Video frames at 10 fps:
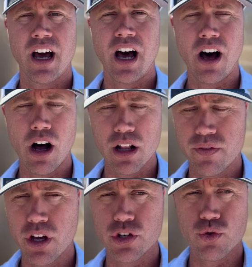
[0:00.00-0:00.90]
uh, all
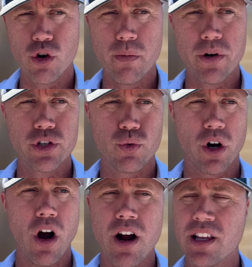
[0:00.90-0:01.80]
of those rumors,
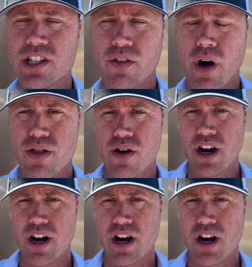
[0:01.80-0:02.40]
regardless of whether